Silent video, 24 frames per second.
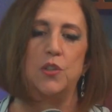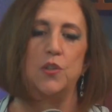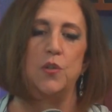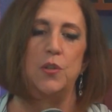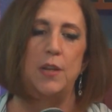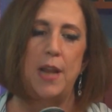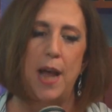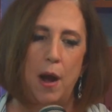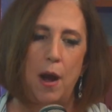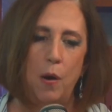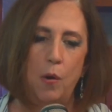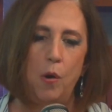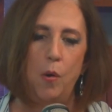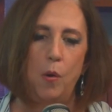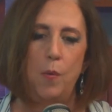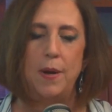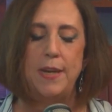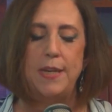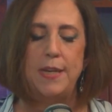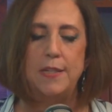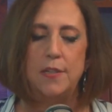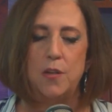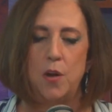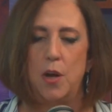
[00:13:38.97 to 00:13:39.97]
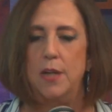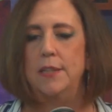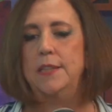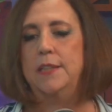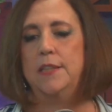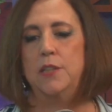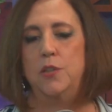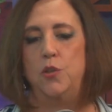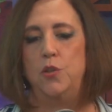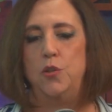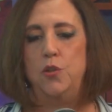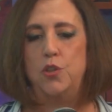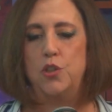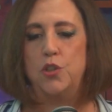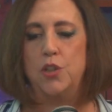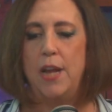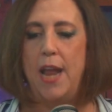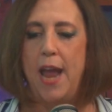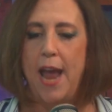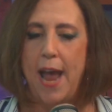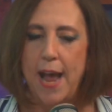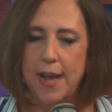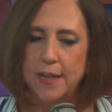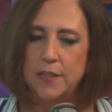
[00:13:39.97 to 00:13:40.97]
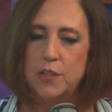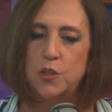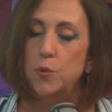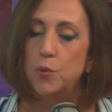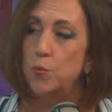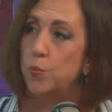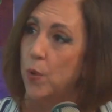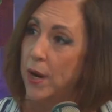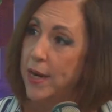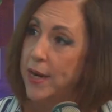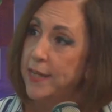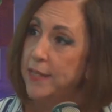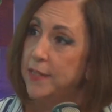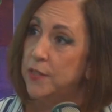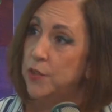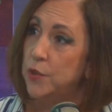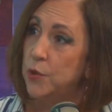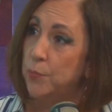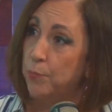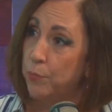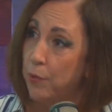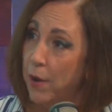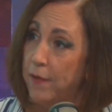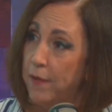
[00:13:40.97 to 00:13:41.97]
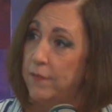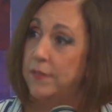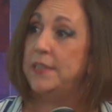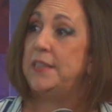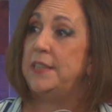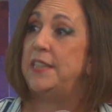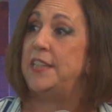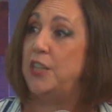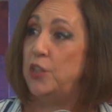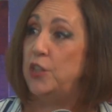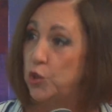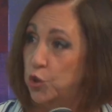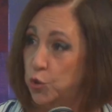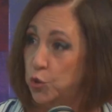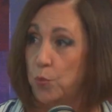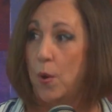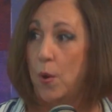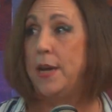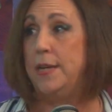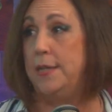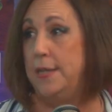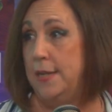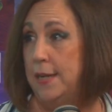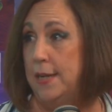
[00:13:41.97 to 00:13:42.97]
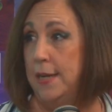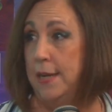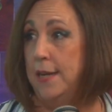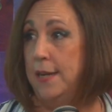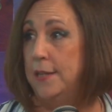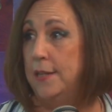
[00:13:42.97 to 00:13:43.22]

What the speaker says: So now Hawaii's Constitution has the right to privacy enshrined in it.